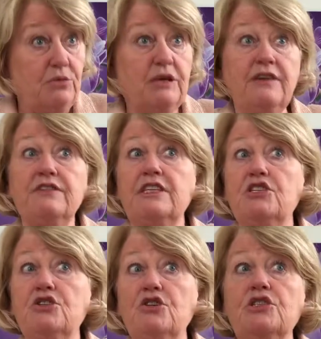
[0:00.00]
We have
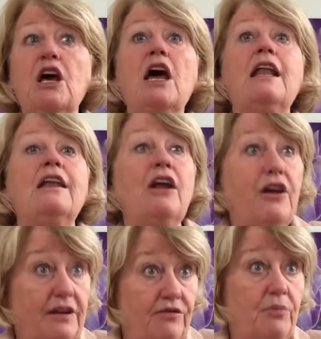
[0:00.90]
teachers
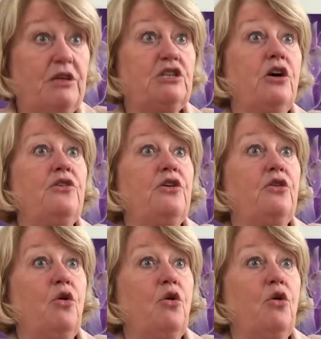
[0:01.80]
learning from each other,